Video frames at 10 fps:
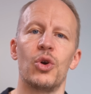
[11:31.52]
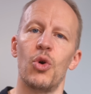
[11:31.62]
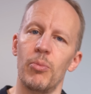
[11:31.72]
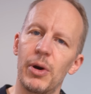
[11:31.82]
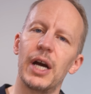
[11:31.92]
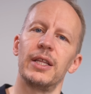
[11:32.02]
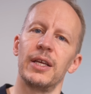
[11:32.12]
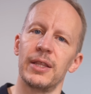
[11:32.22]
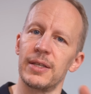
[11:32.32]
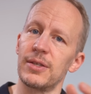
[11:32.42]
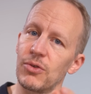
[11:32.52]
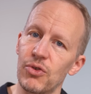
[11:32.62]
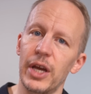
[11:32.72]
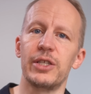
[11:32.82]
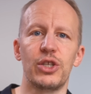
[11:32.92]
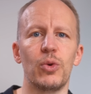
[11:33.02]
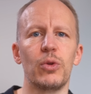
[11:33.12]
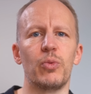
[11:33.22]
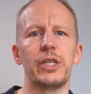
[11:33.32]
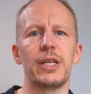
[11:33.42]
combining this great tool,
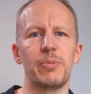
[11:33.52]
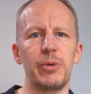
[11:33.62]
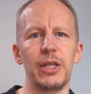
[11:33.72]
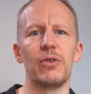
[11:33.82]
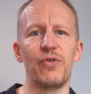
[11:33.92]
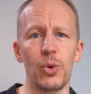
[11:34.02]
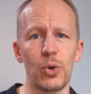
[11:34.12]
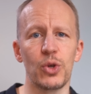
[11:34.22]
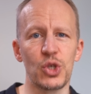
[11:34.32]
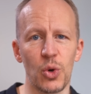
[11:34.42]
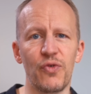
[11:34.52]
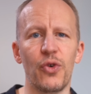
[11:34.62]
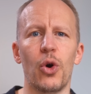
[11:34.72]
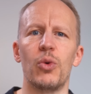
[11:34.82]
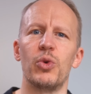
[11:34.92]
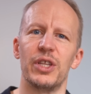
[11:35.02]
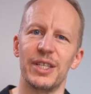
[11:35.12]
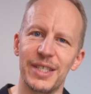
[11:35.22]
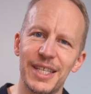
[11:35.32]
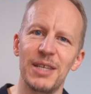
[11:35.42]
which has been the focus so far, with a
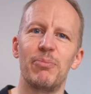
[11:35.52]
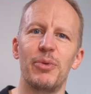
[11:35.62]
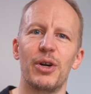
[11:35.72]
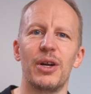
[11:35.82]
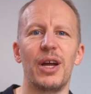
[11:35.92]
deeper